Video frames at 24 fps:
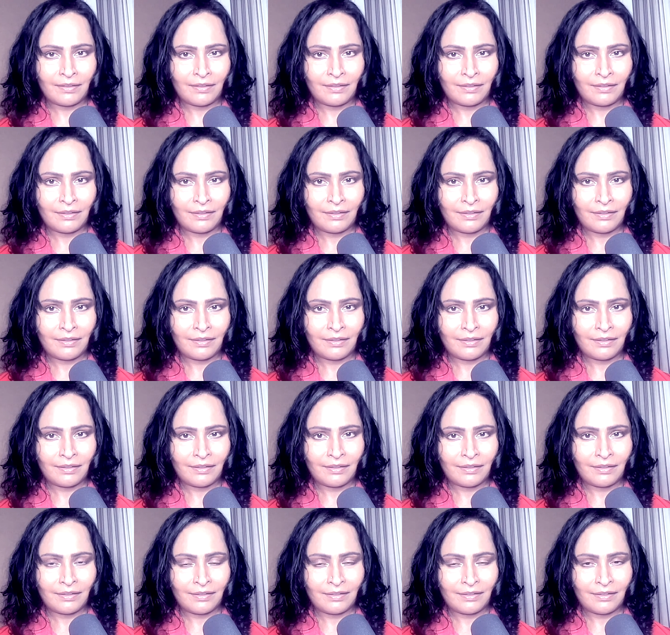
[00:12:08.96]

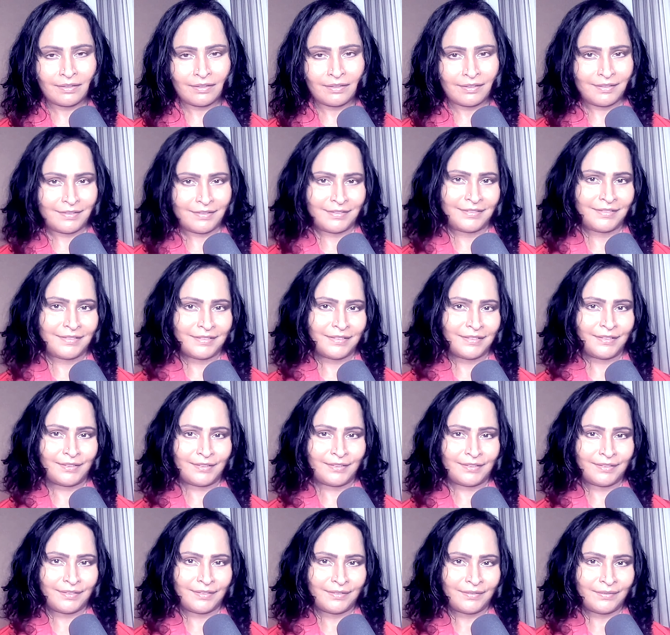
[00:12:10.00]

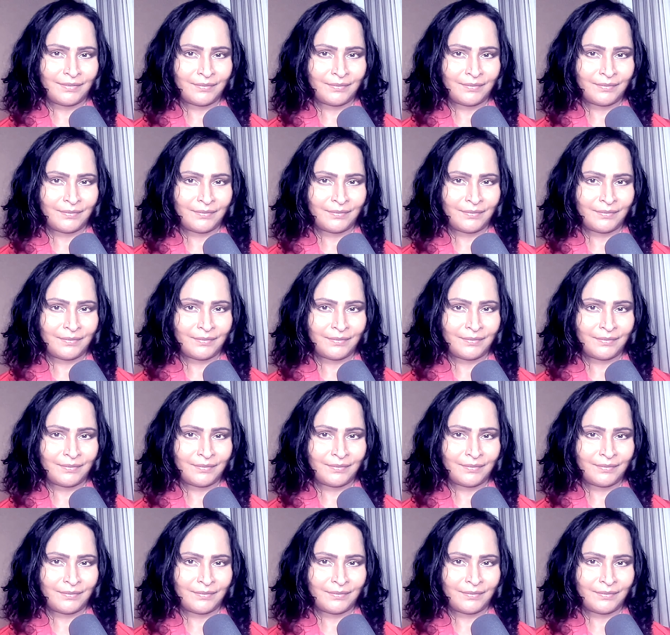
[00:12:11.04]
[no speech]